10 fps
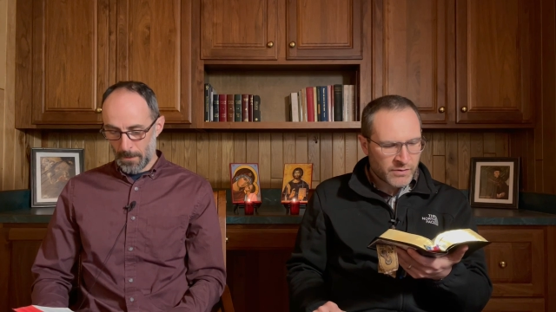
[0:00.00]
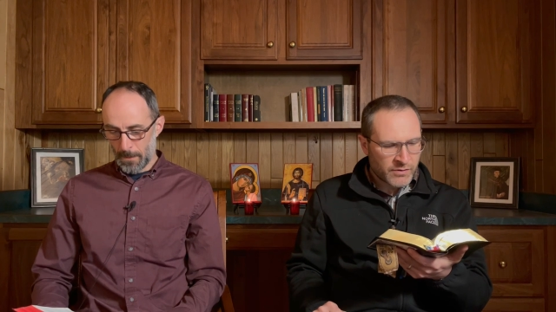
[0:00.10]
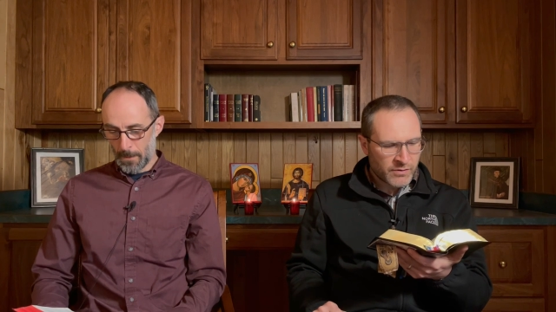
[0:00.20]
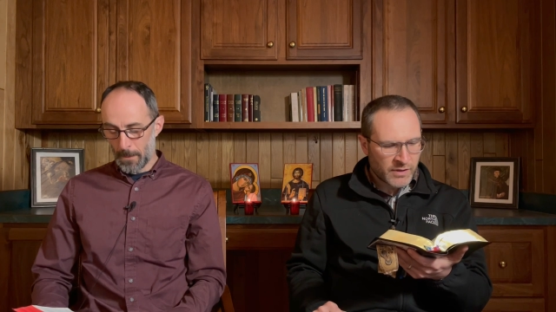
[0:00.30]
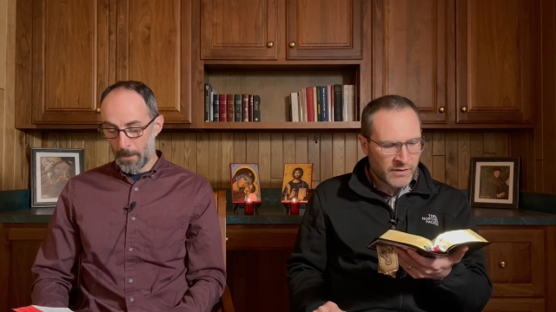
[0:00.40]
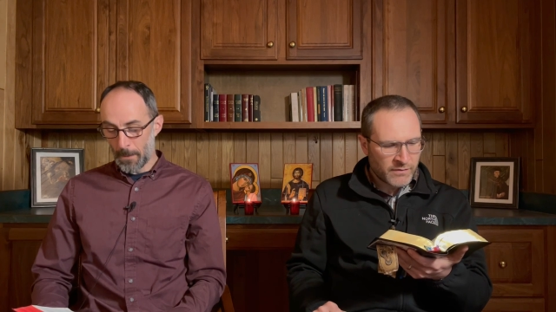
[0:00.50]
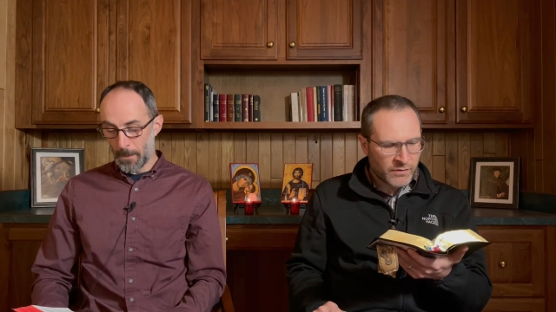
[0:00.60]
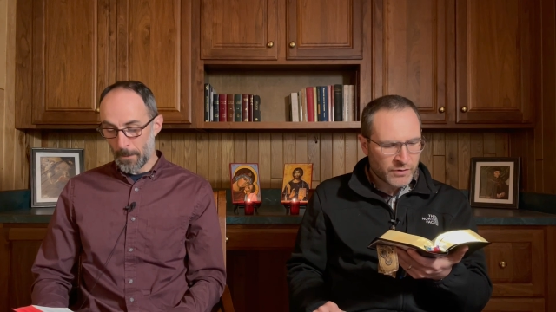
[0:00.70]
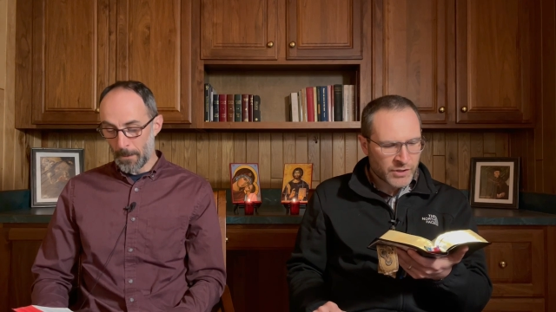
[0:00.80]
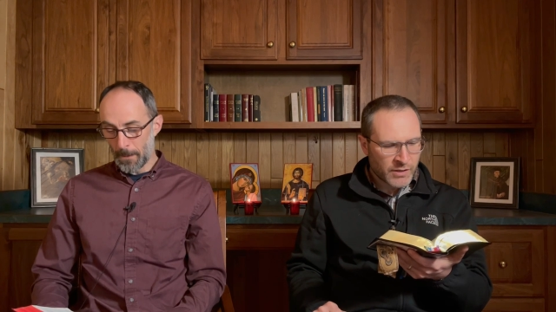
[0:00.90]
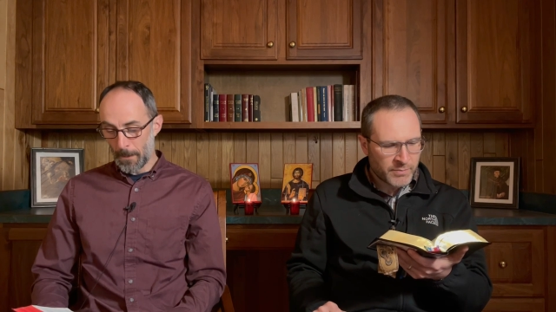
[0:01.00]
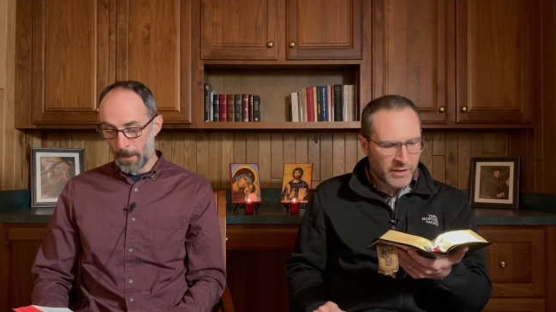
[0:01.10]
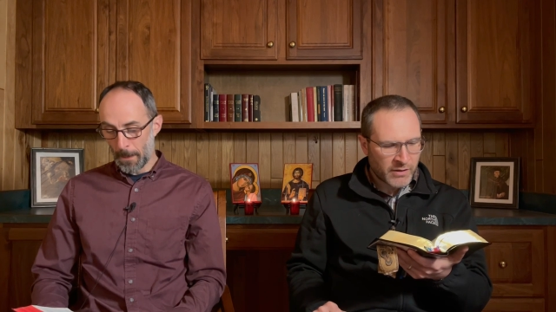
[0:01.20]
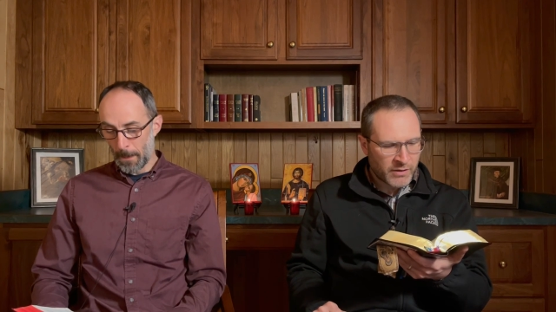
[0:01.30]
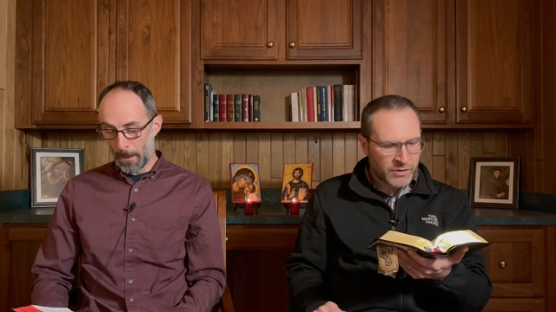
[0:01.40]
Speaker 1: who do evil shall
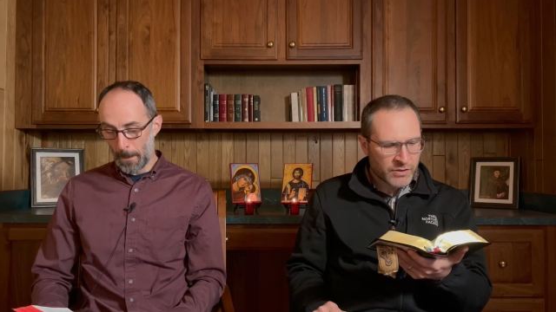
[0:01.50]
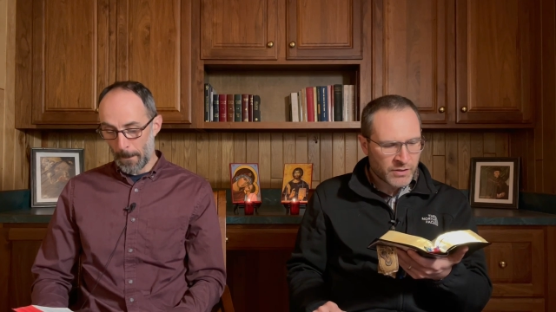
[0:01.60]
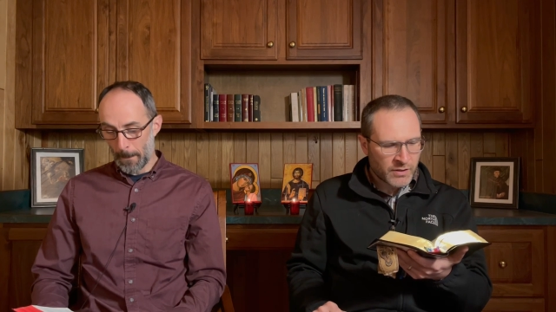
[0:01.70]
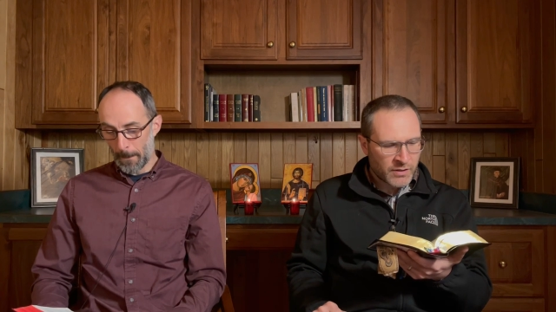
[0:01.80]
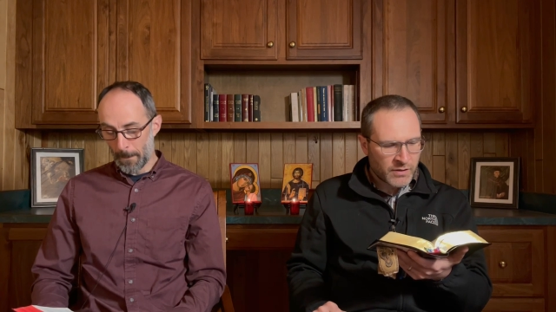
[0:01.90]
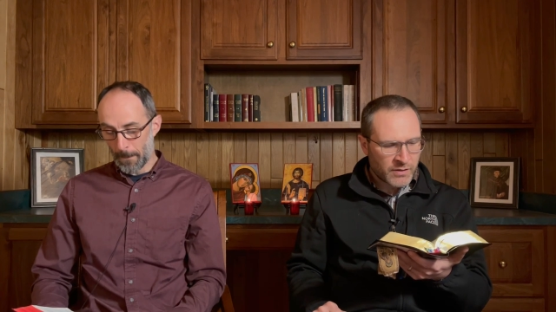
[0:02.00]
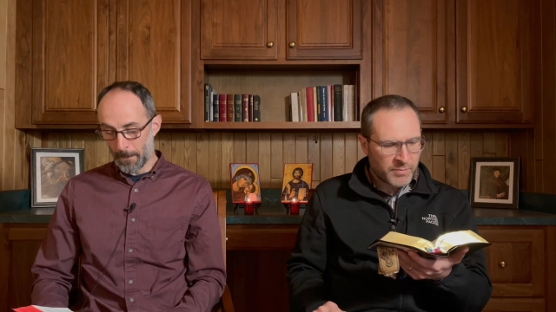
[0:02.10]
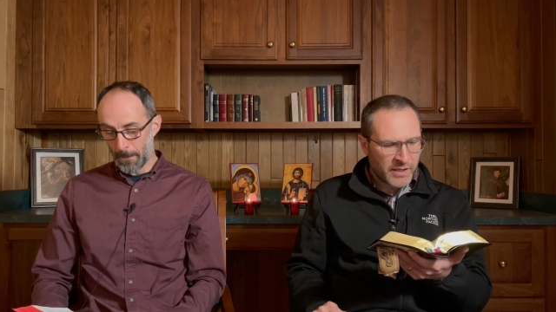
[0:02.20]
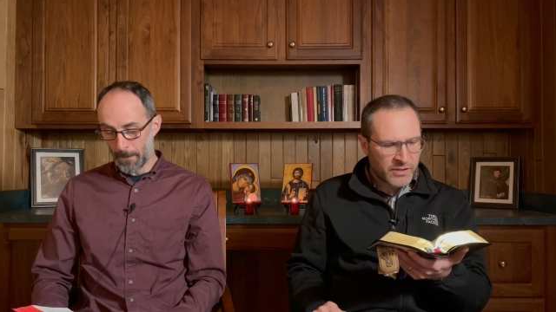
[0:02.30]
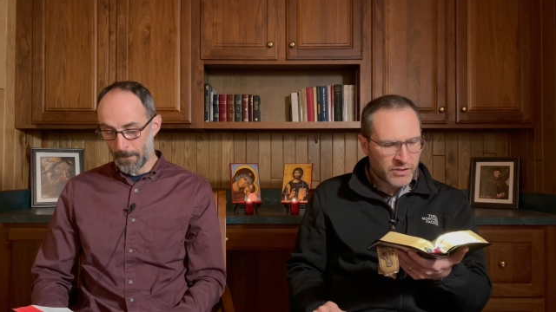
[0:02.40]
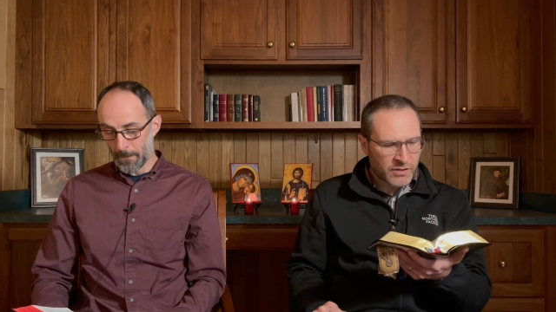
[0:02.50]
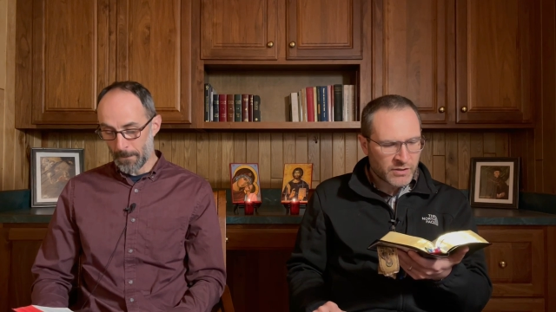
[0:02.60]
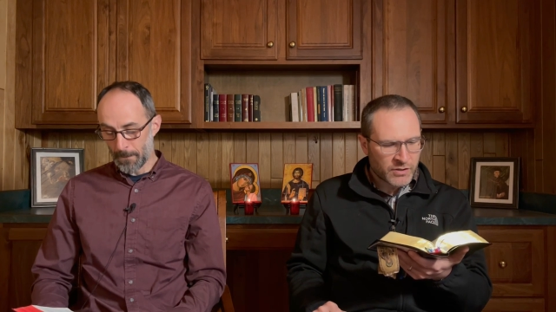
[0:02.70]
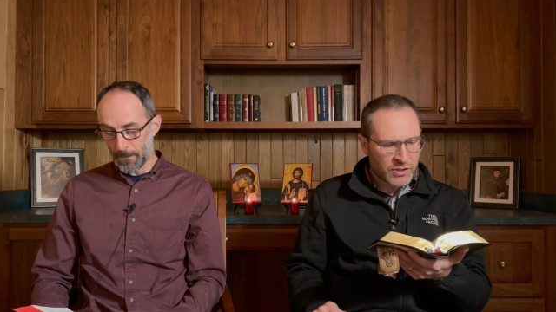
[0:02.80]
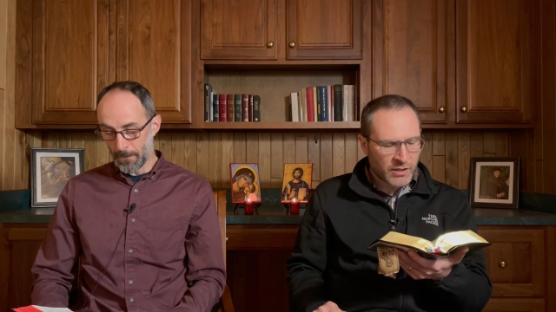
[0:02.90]
perish, the
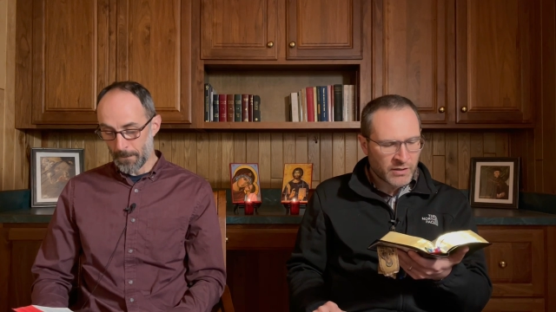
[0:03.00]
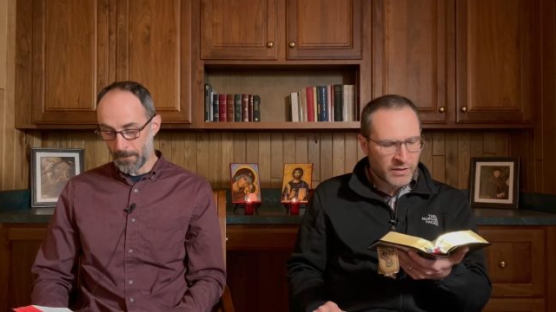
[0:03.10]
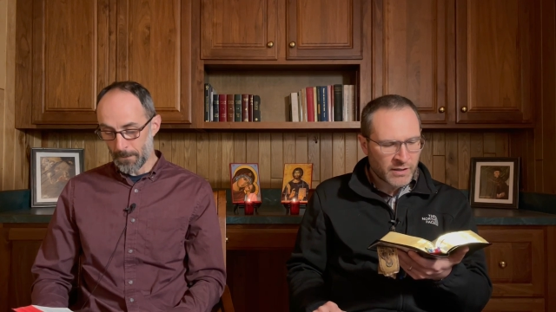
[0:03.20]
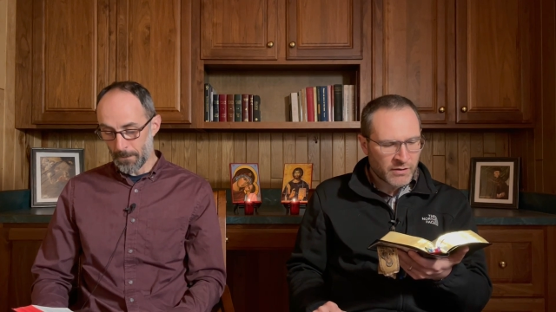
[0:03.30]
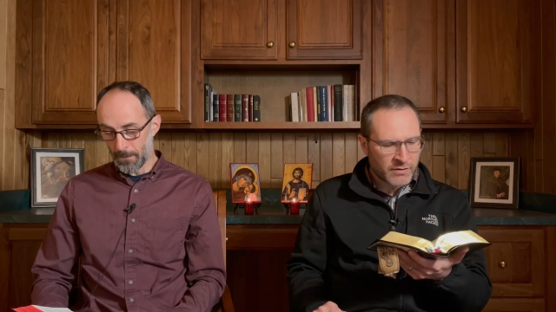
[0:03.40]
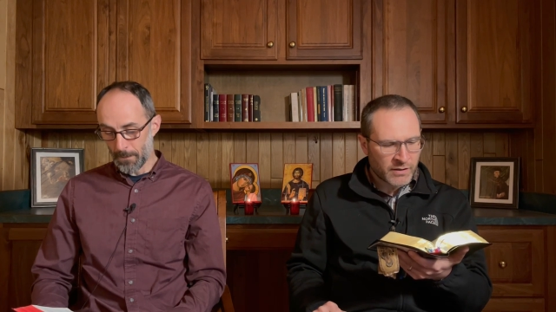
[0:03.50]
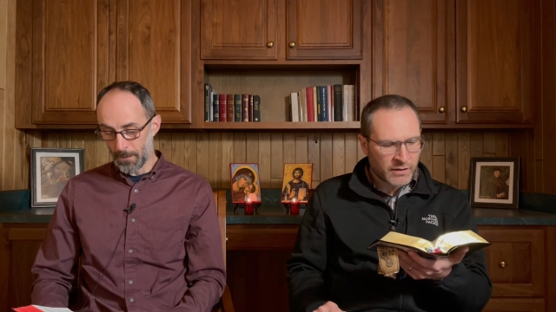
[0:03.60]
patient shall inherit the